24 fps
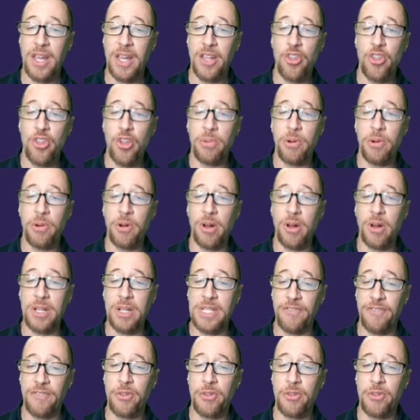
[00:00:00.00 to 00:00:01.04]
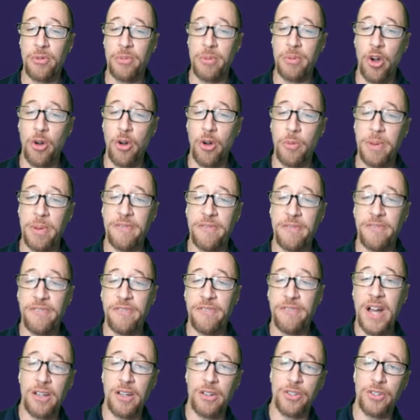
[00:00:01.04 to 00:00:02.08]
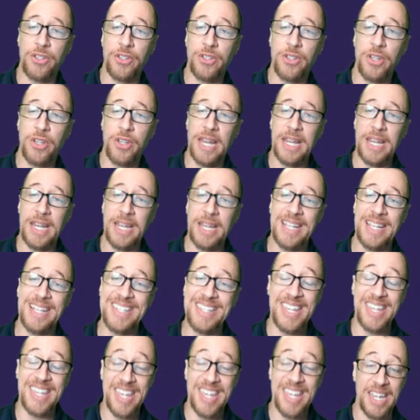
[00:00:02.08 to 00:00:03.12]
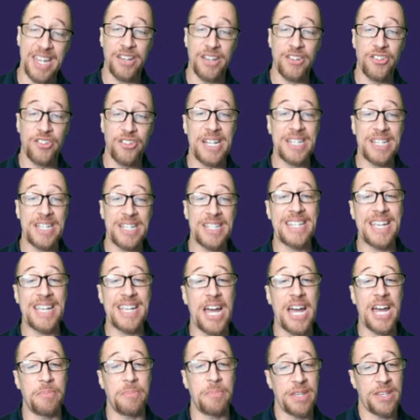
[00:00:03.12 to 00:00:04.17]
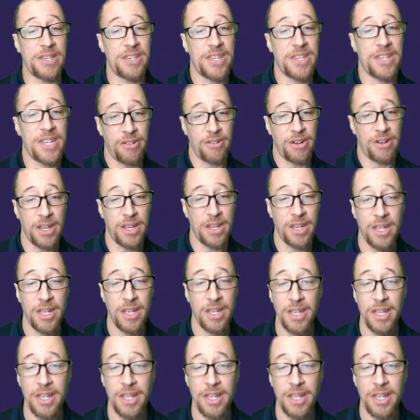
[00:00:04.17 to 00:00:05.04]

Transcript: No pawns. I have 3 open files at his king. So that's got to be scary.